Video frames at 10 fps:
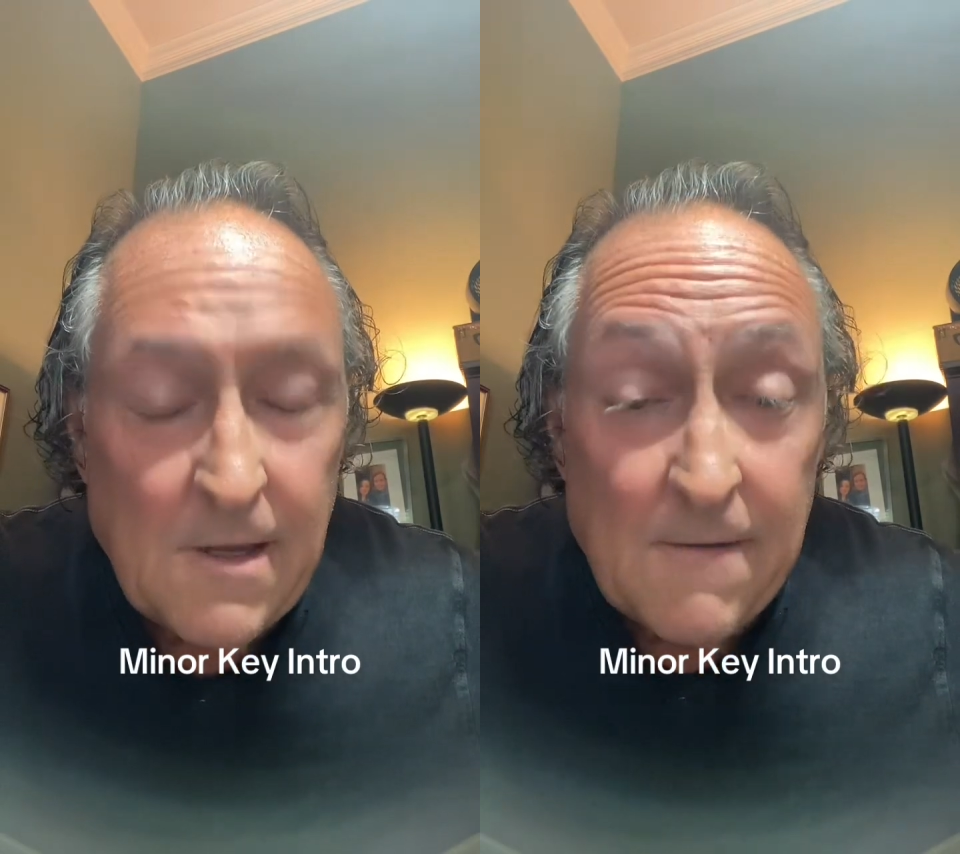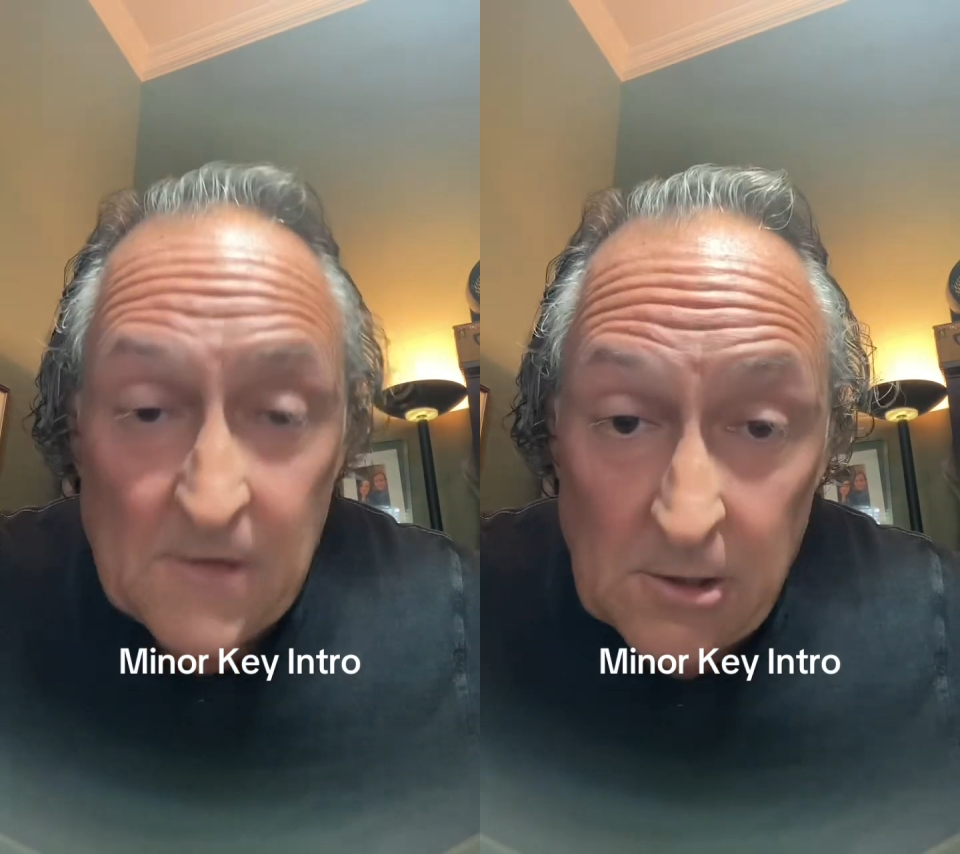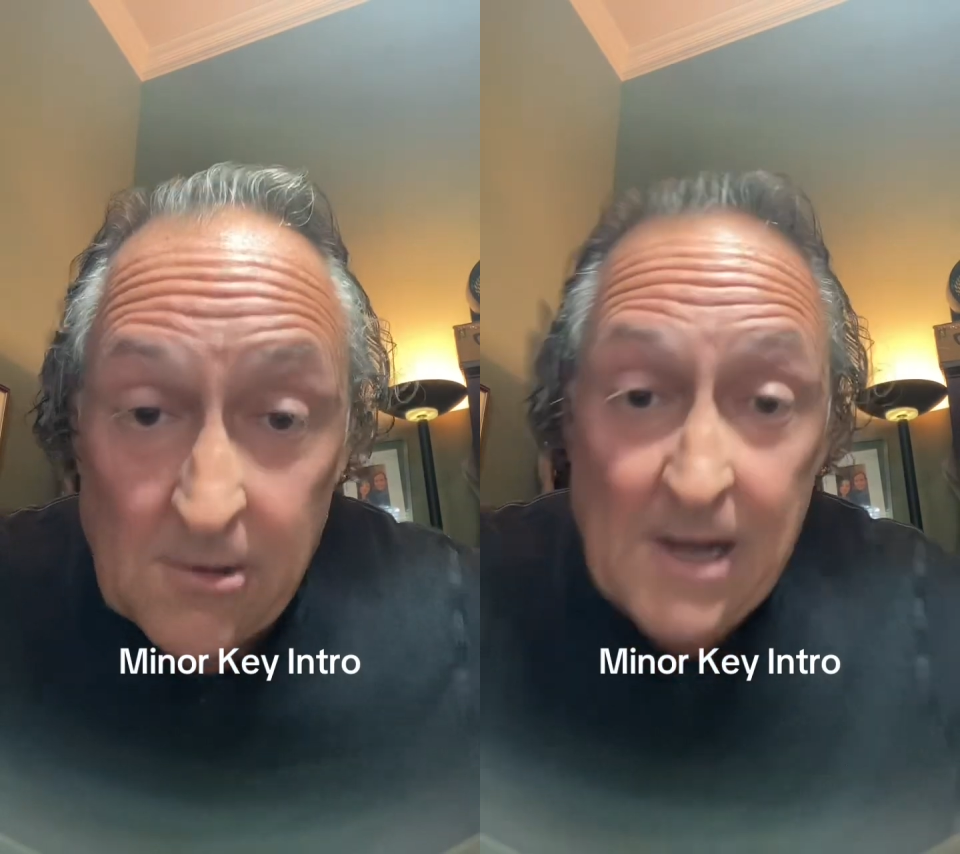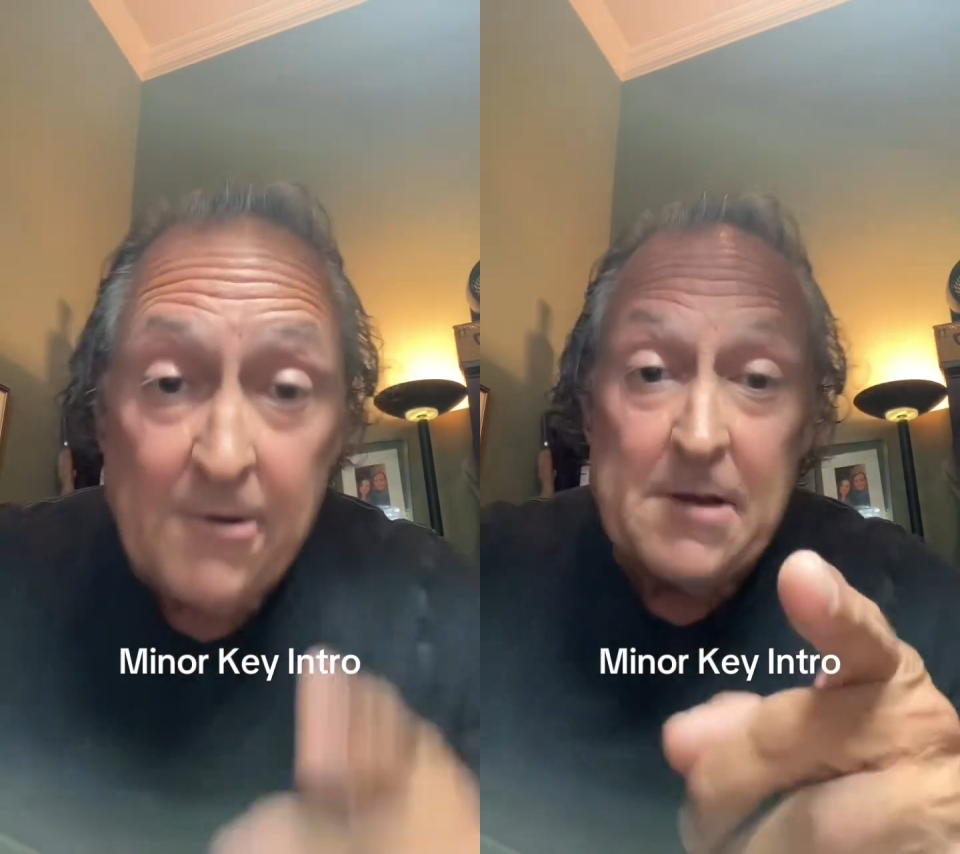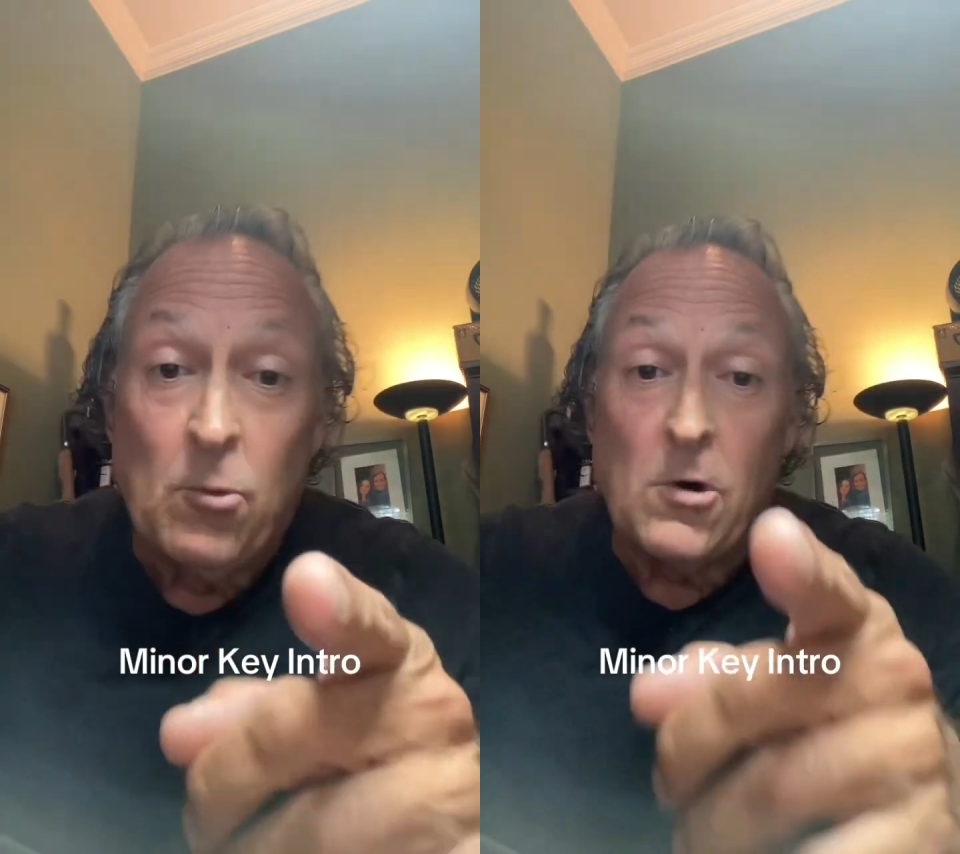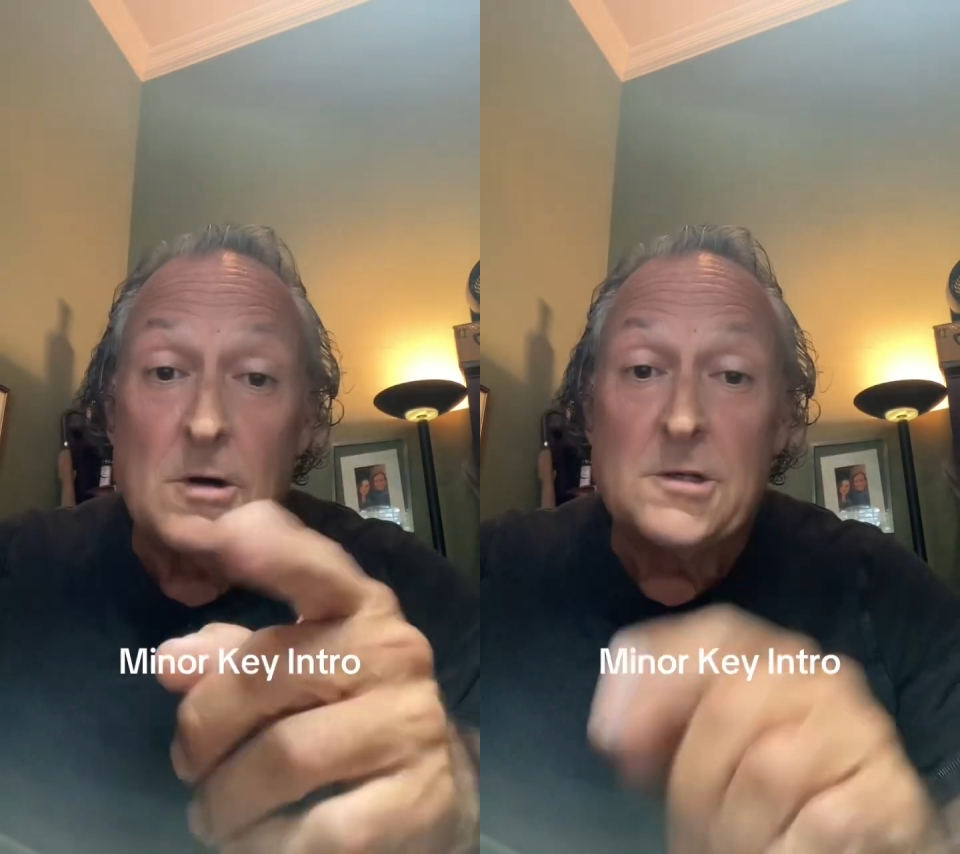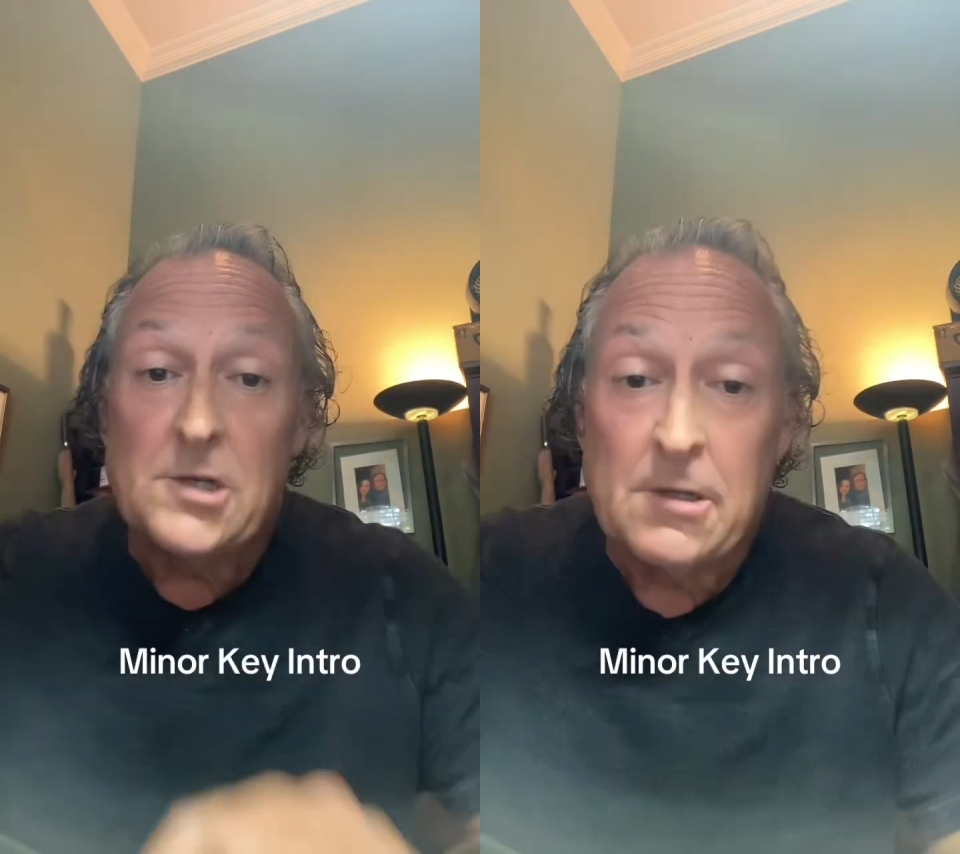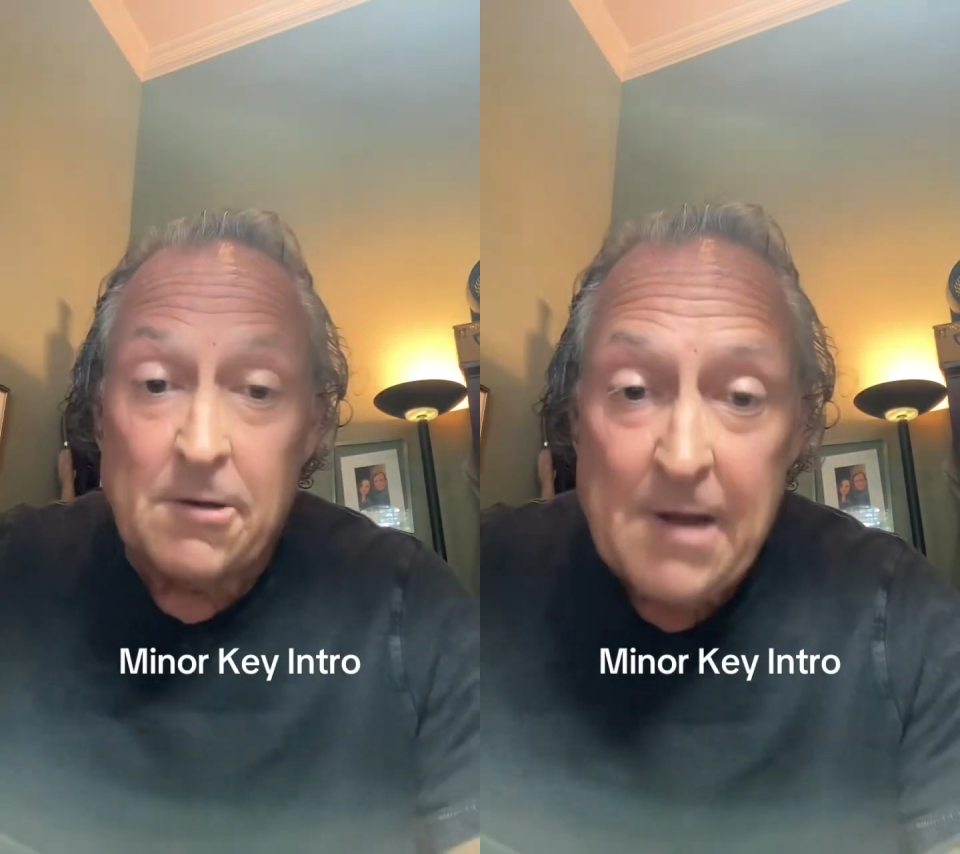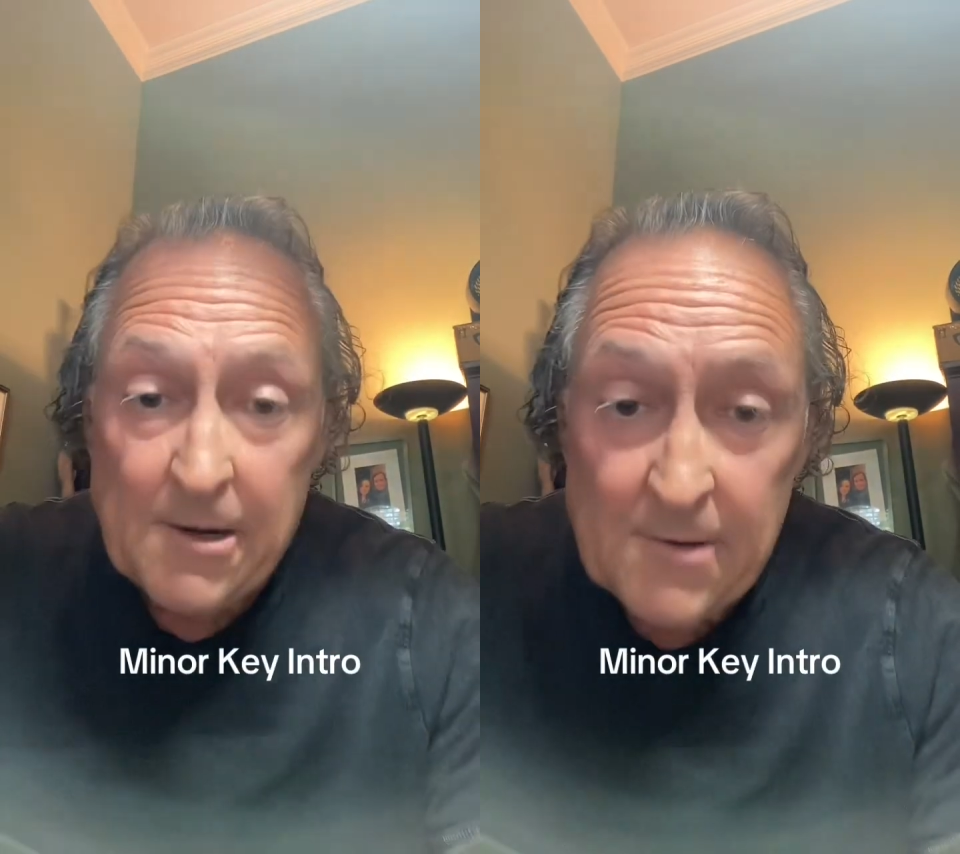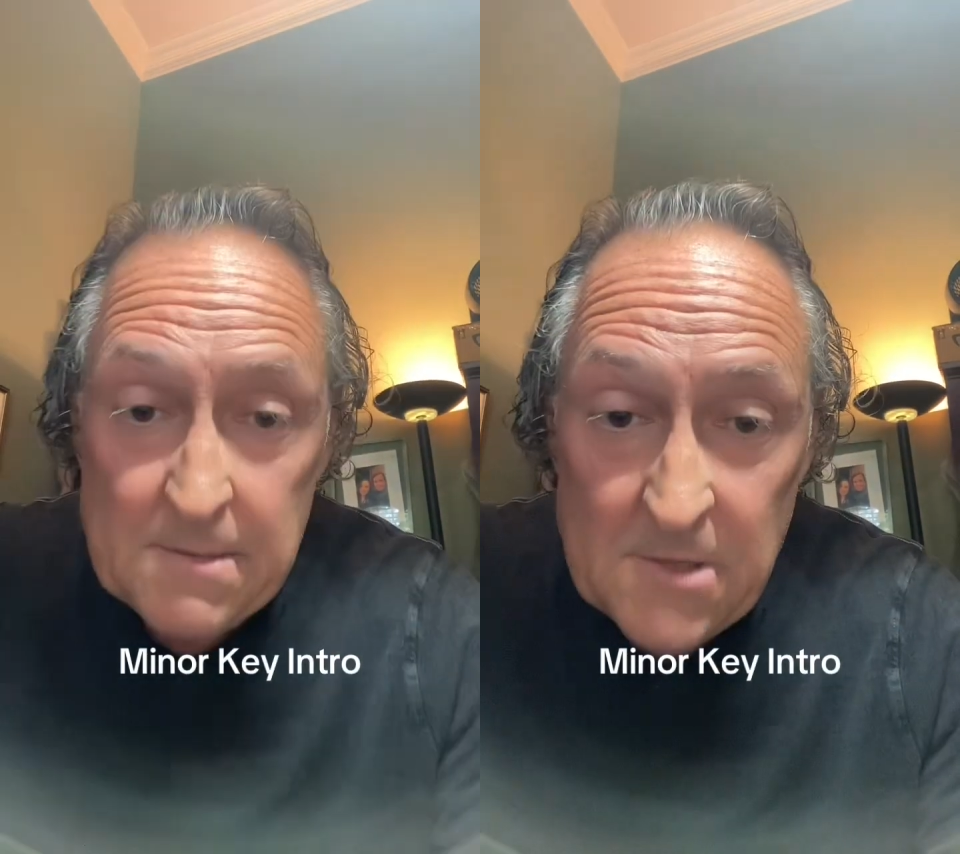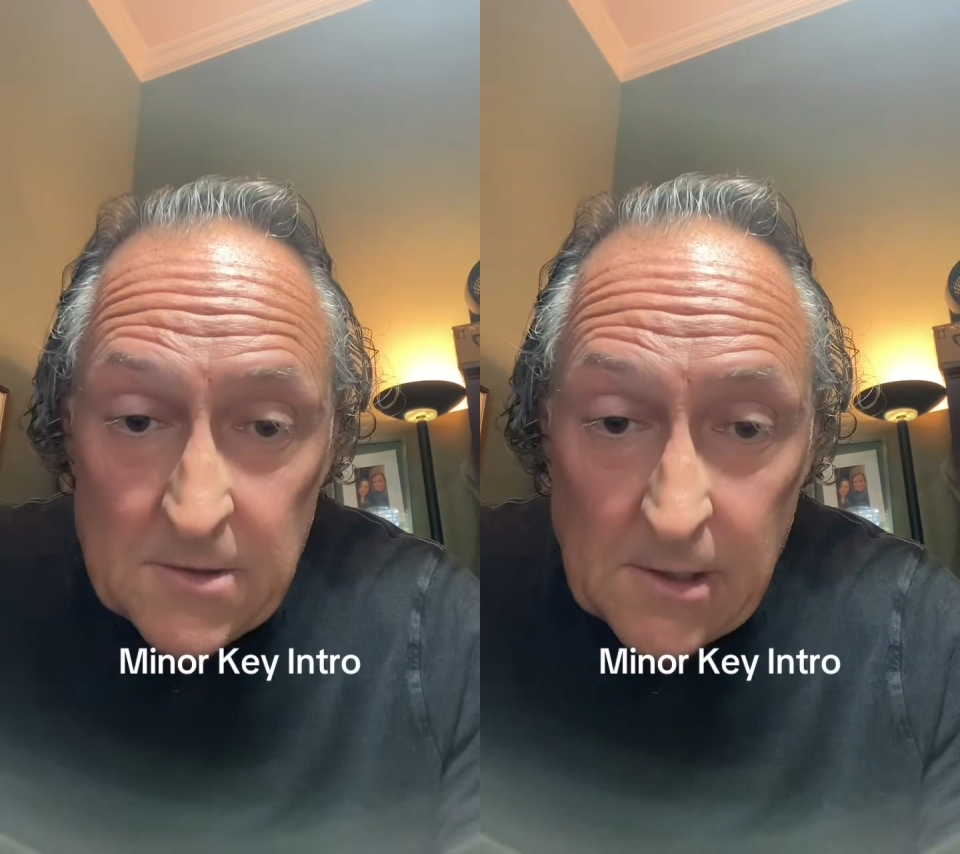If you learn how to read words, you can learn how to read music.